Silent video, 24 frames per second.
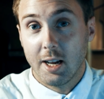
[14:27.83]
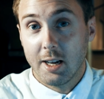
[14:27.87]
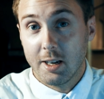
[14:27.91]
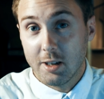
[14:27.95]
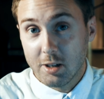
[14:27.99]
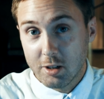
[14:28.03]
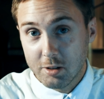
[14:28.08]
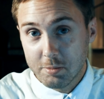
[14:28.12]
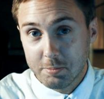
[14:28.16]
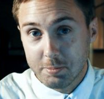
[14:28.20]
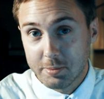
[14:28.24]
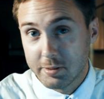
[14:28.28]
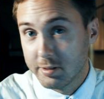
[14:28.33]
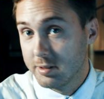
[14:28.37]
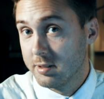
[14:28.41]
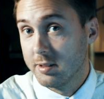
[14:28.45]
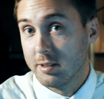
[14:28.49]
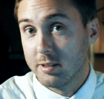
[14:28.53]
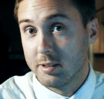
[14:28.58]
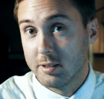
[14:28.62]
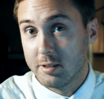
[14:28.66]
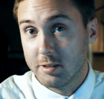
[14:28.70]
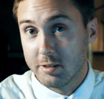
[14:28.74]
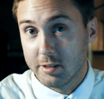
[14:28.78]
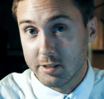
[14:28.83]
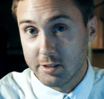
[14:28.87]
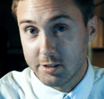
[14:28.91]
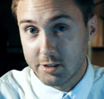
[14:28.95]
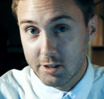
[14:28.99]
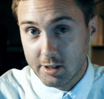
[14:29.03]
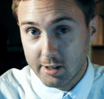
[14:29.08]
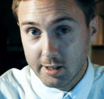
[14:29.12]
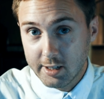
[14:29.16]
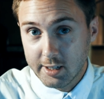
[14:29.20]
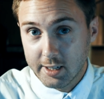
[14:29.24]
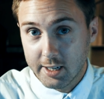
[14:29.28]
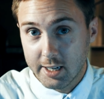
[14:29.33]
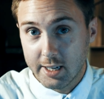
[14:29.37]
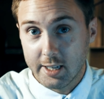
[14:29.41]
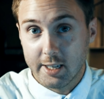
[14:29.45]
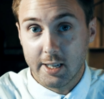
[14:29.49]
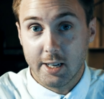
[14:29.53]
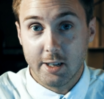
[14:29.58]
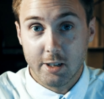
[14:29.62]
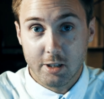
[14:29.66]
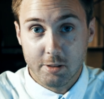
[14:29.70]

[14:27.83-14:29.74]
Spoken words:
I hope you enjoy, and I